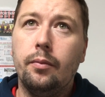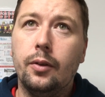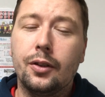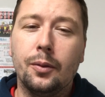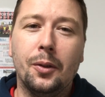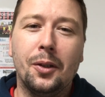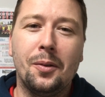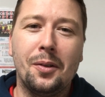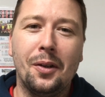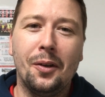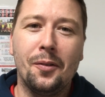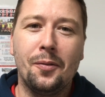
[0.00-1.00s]
what's the word I
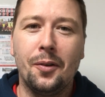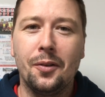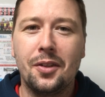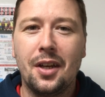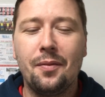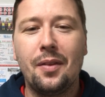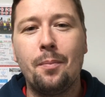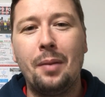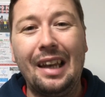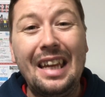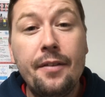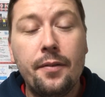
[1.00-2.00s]
want to look for? To have that
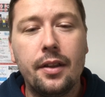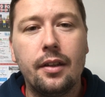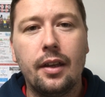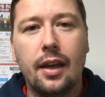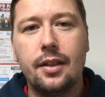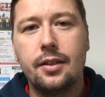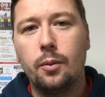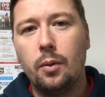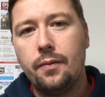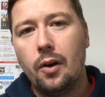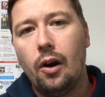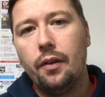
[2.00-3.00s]
belief in the kids that
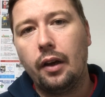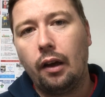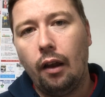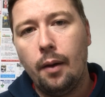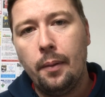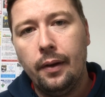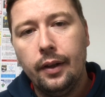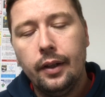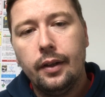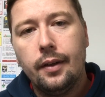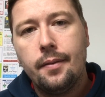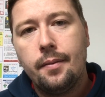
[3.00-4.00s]
we've got at the club,
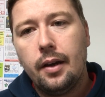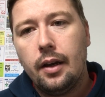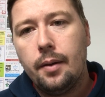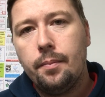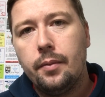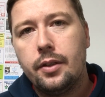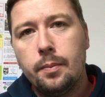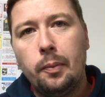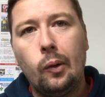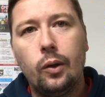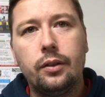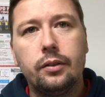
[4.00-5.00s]
it's
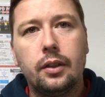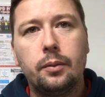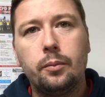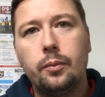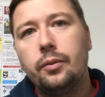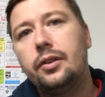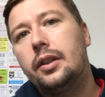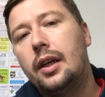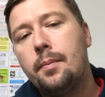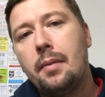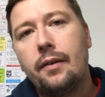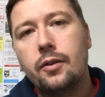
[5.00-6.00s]
important. And
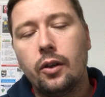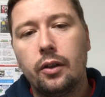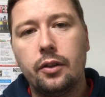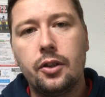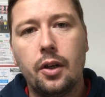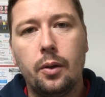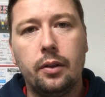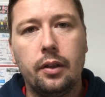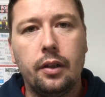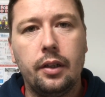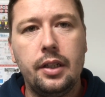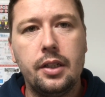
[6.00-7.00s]
today Matt's gone and showed
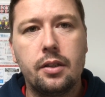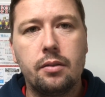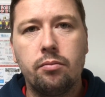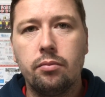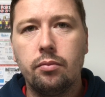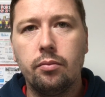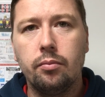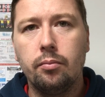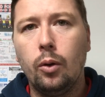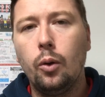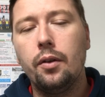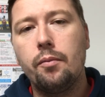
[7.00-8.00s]
that he's
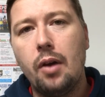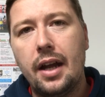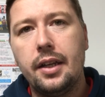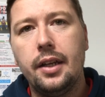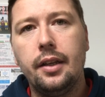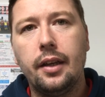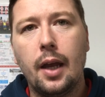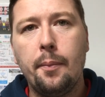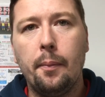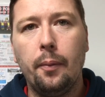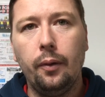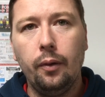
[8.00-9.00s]
more than ready,
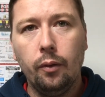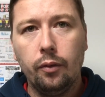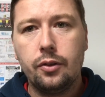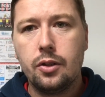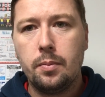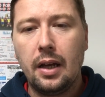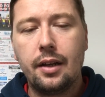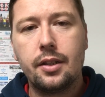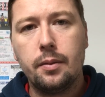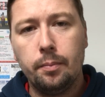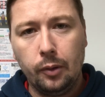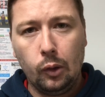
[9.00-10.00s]
capable to be
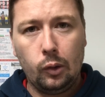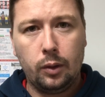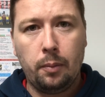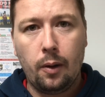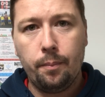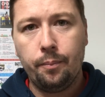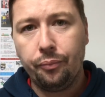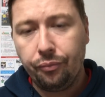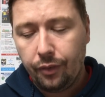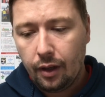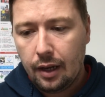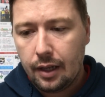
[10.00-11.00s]
asked and called upon,
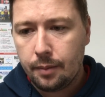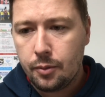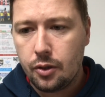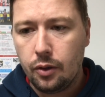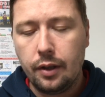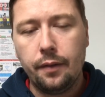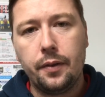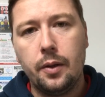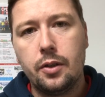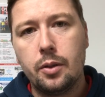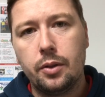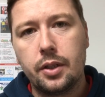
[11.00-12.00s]
and I'm sure in the
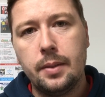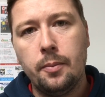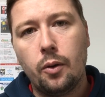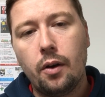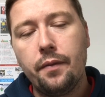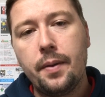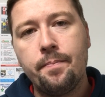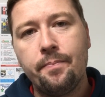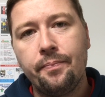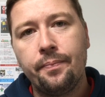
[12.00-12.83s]
future we'll see more of him.